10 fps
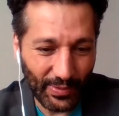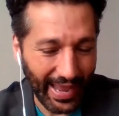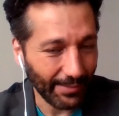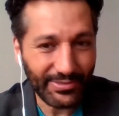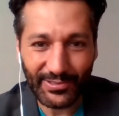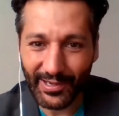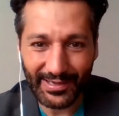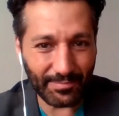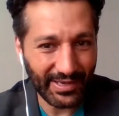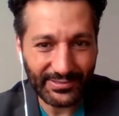Amazon
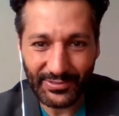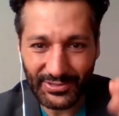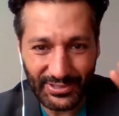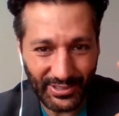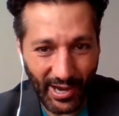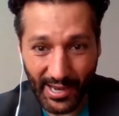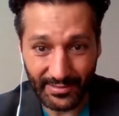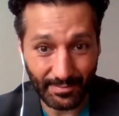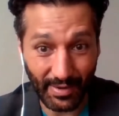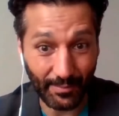and Bezos just
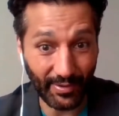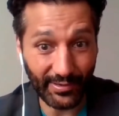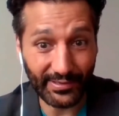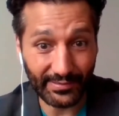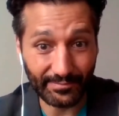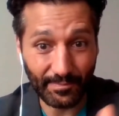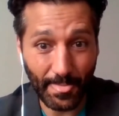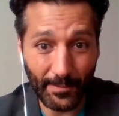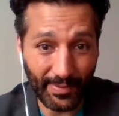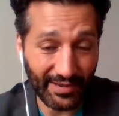got bombarded
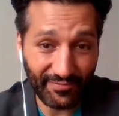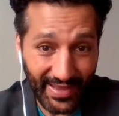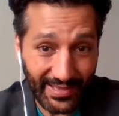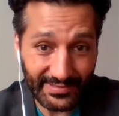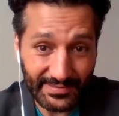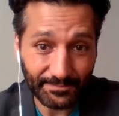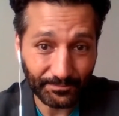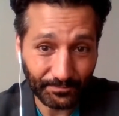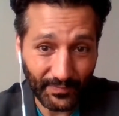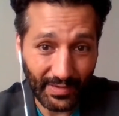by fans
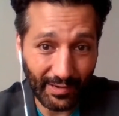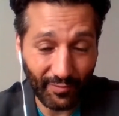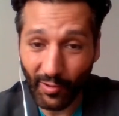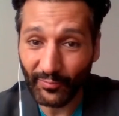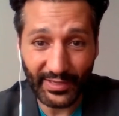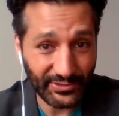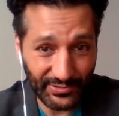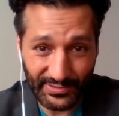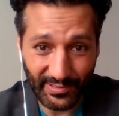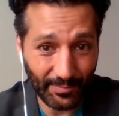of all
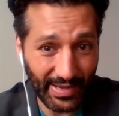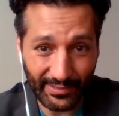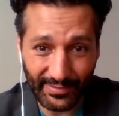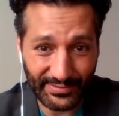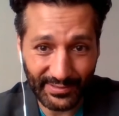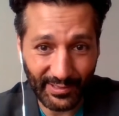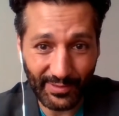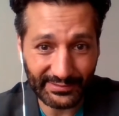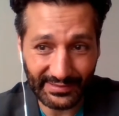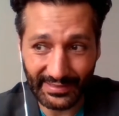natures and all backgrounds and all
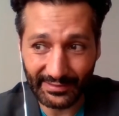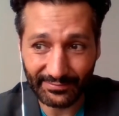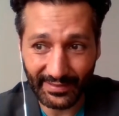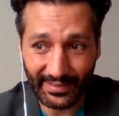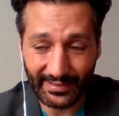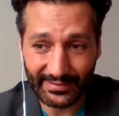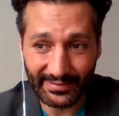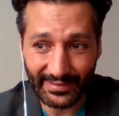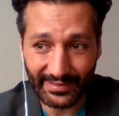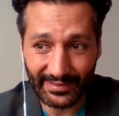walks of life. And
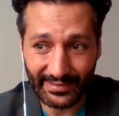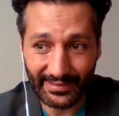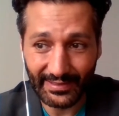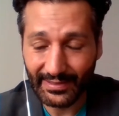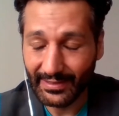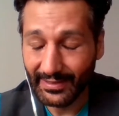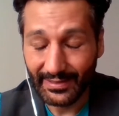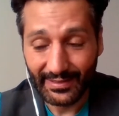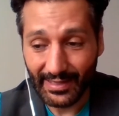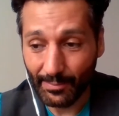
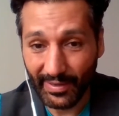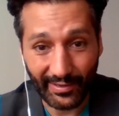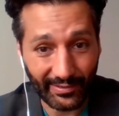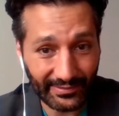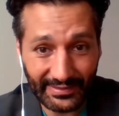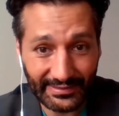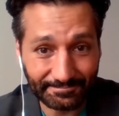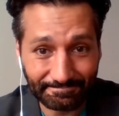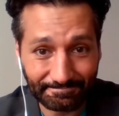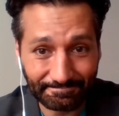
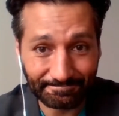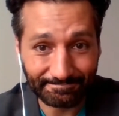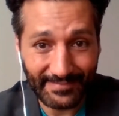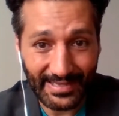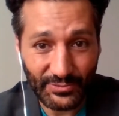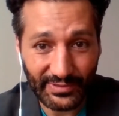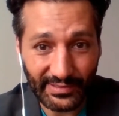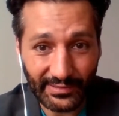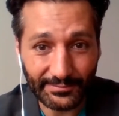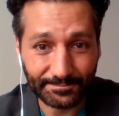apparently that's what did it.